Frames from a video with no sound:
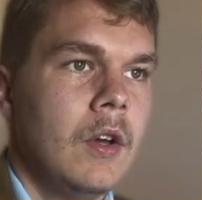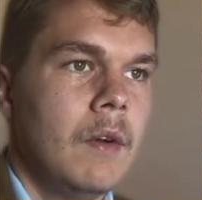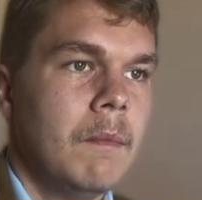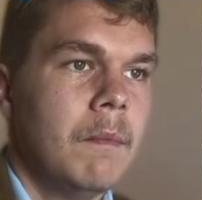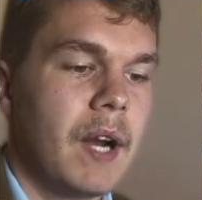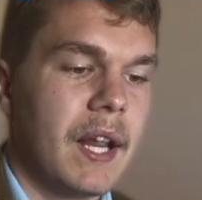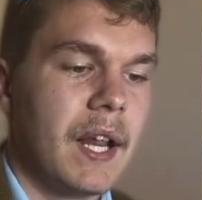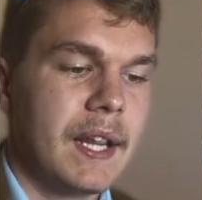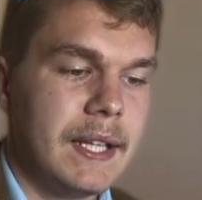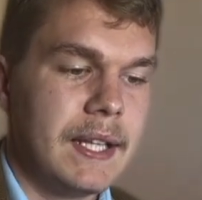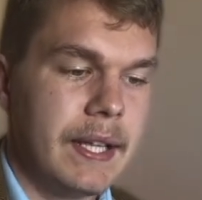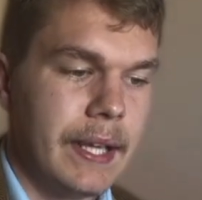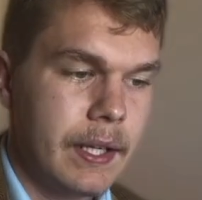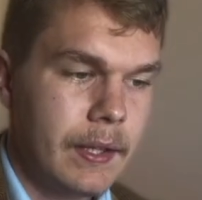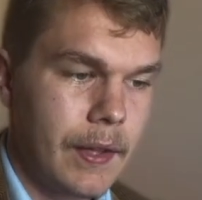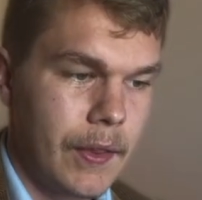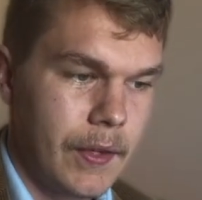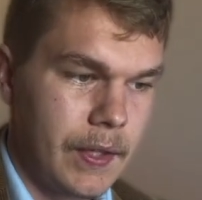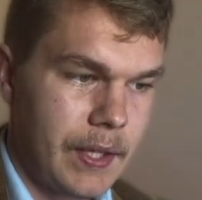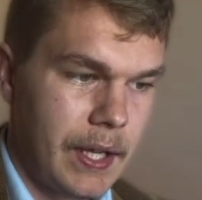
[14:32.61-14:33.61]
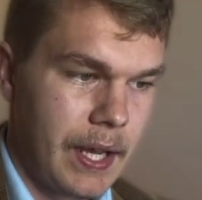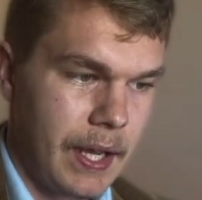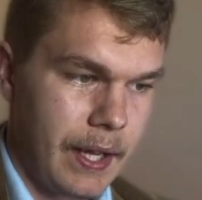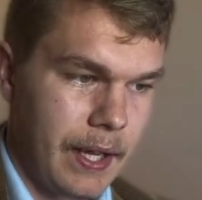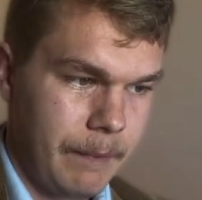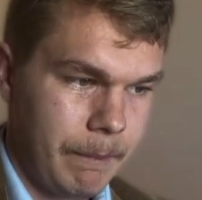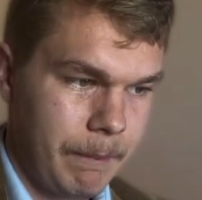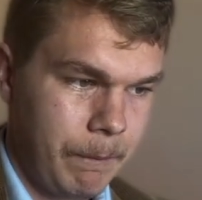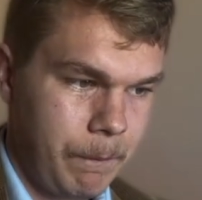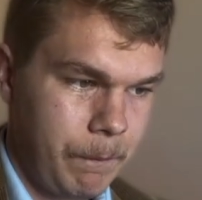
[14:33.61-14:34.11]
But at the end of the
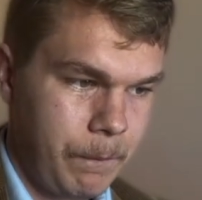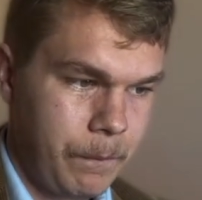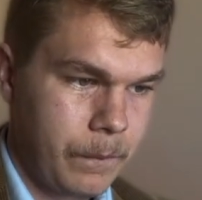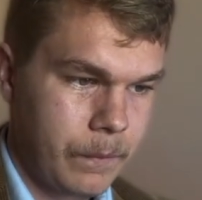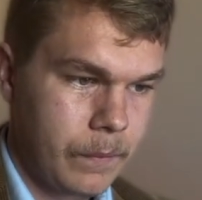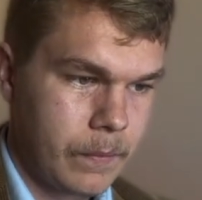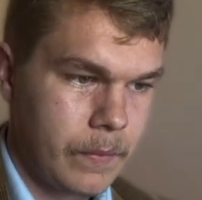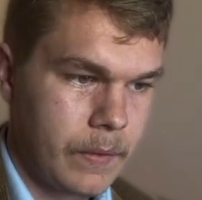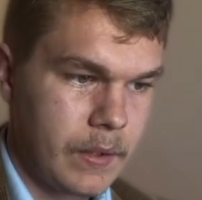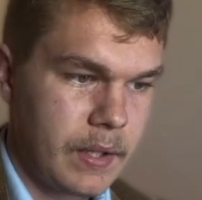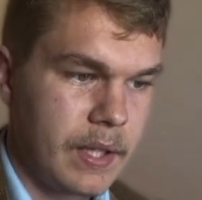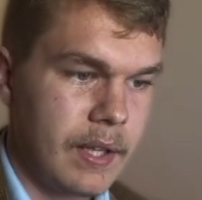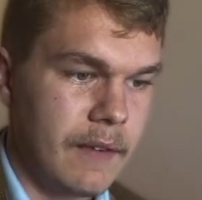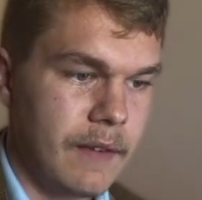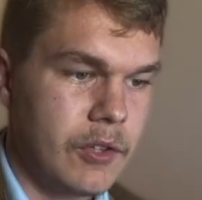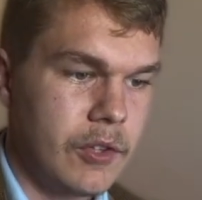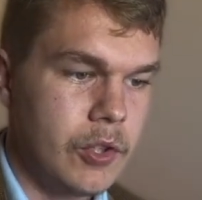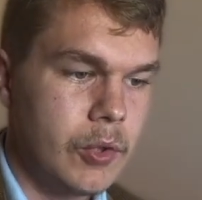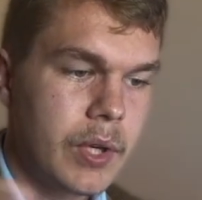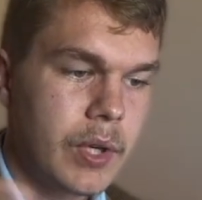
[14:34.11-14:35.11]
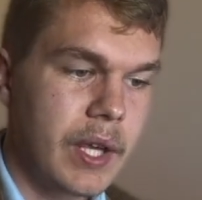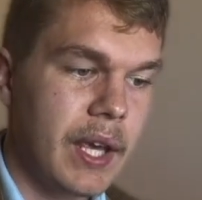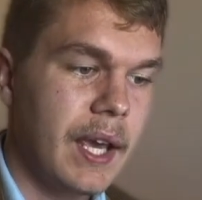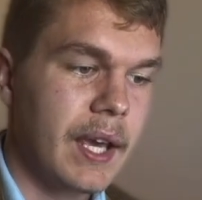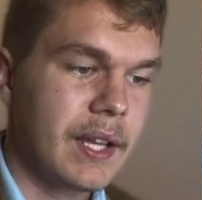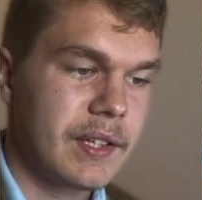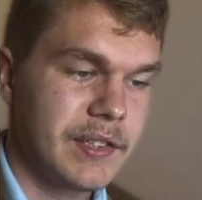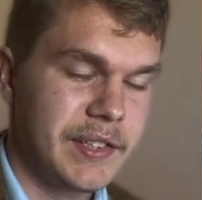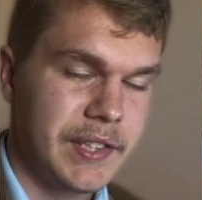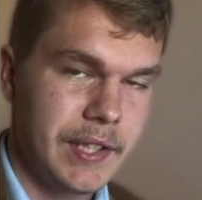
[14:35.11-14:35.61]
day, if you
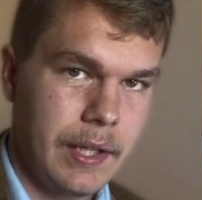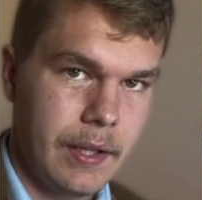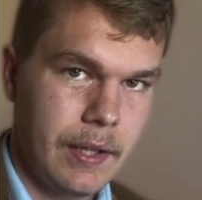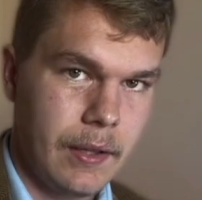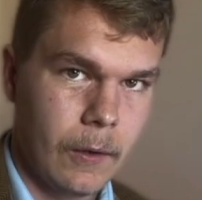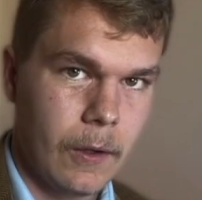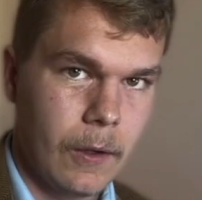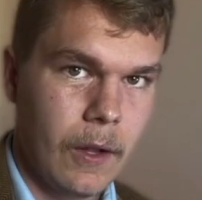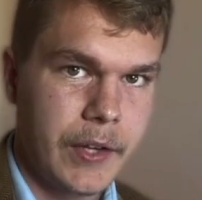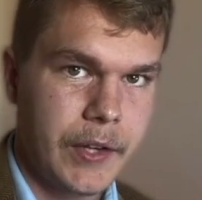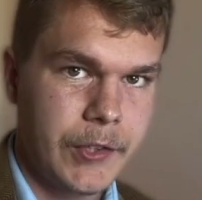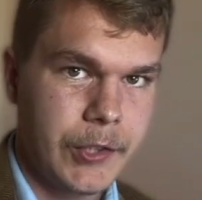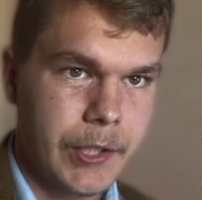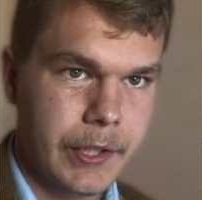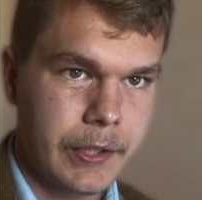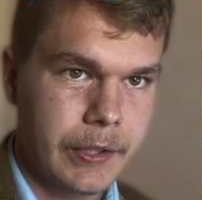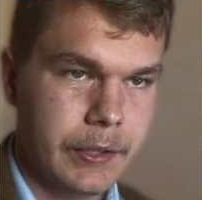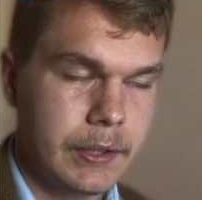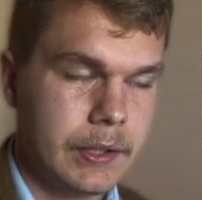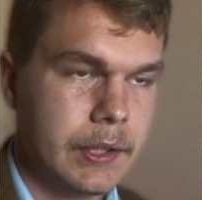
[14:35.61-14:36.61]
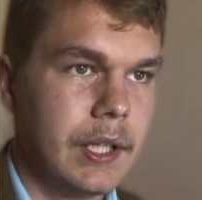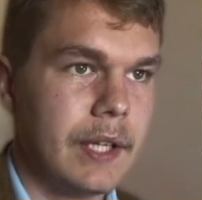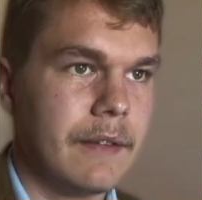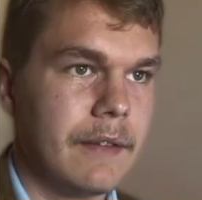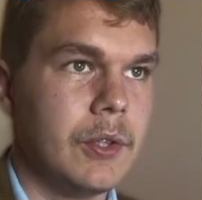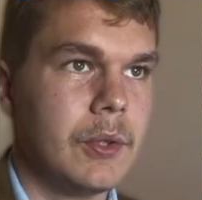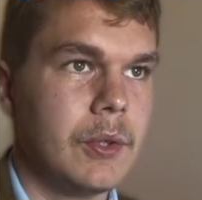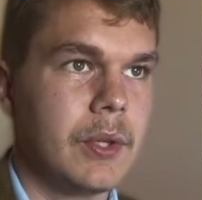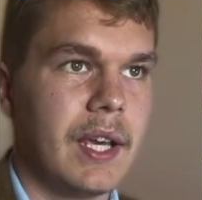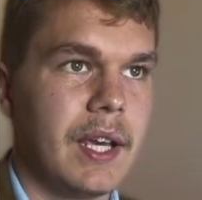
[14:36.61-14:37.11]
can't see the logic, if
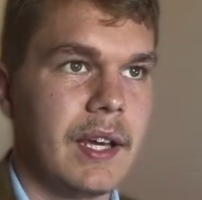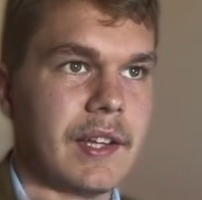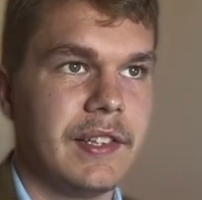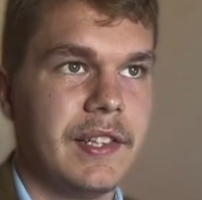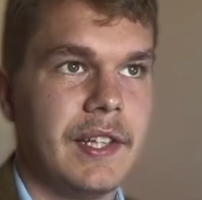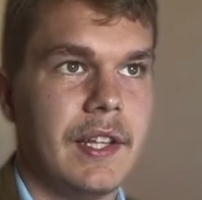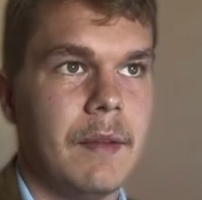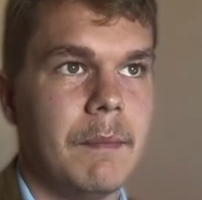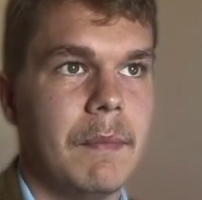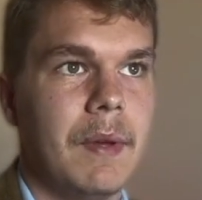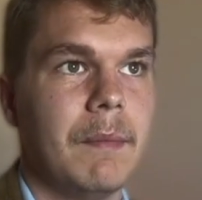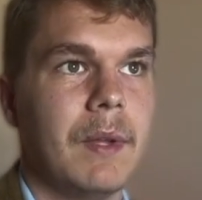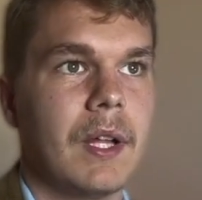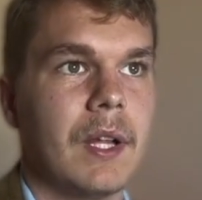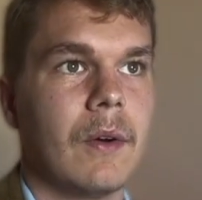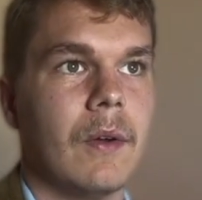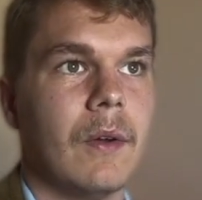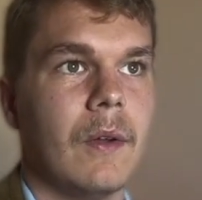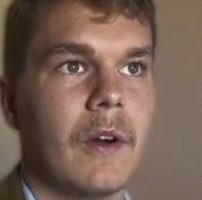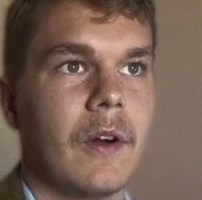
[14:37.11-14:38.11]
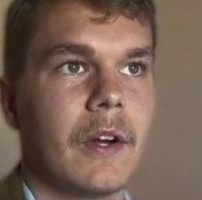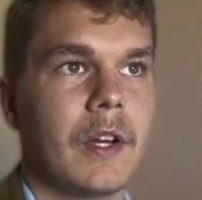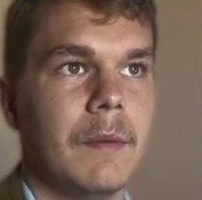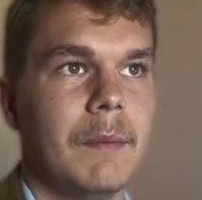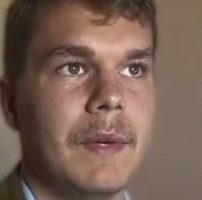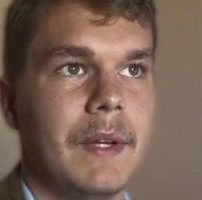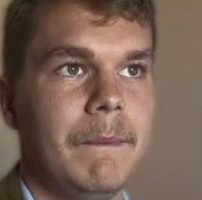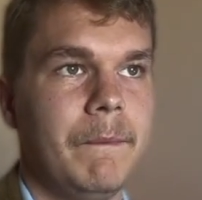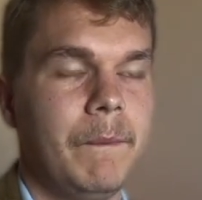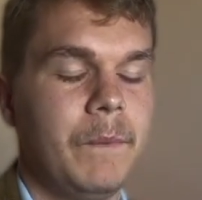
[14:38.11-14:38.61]
you can't see the biblical
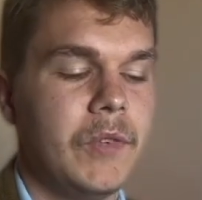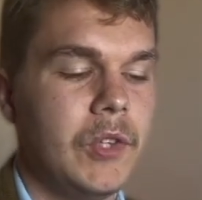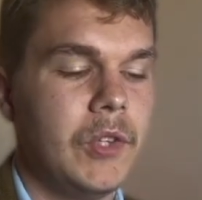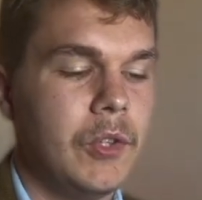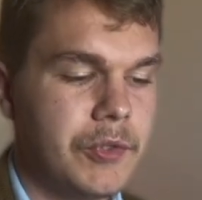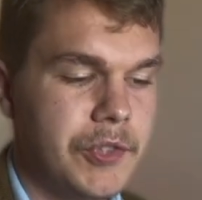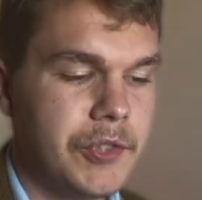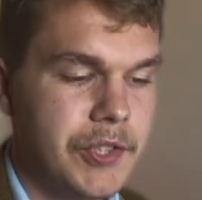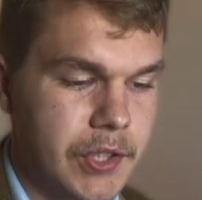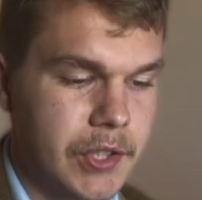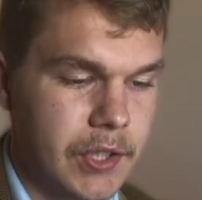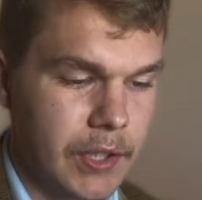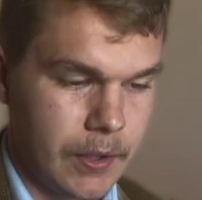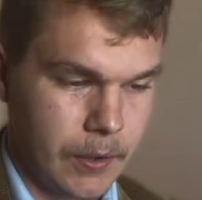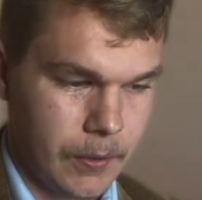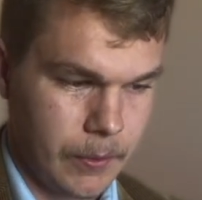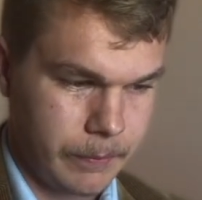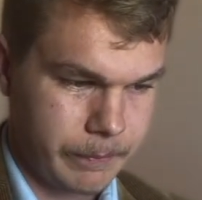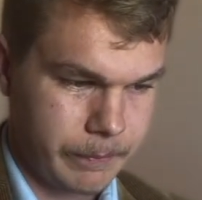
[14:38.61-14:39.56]
argument, you still